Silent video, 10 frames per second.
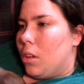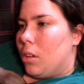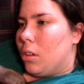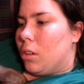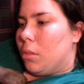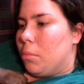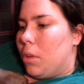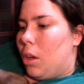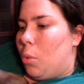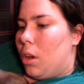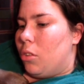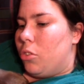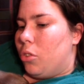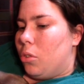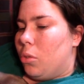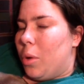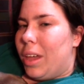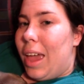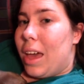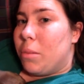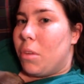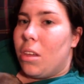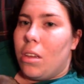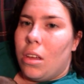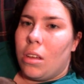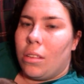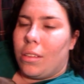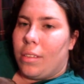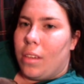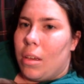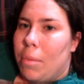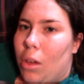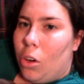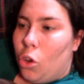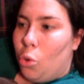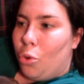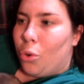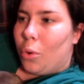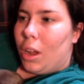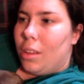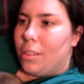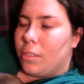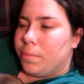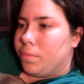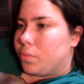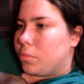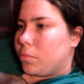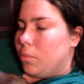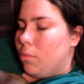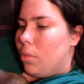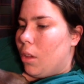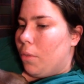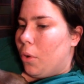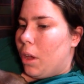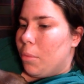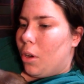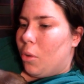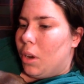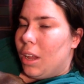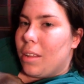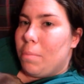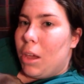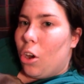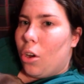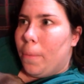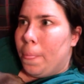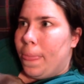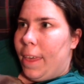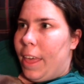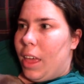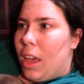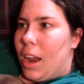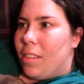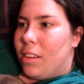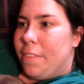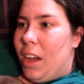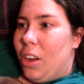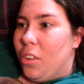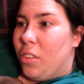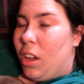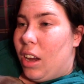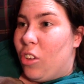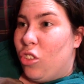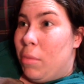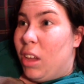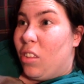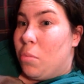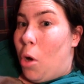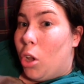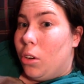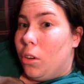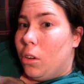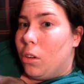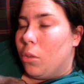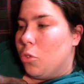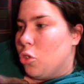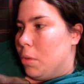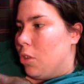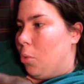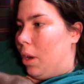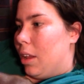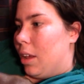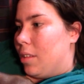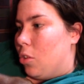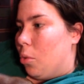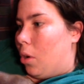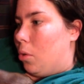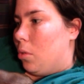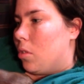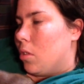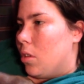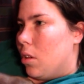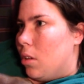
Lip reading: I went to Academy to see about a new crate for Emerell when he gets bigger. It has a divider so I can actually make it smaller, which would be great as he grows.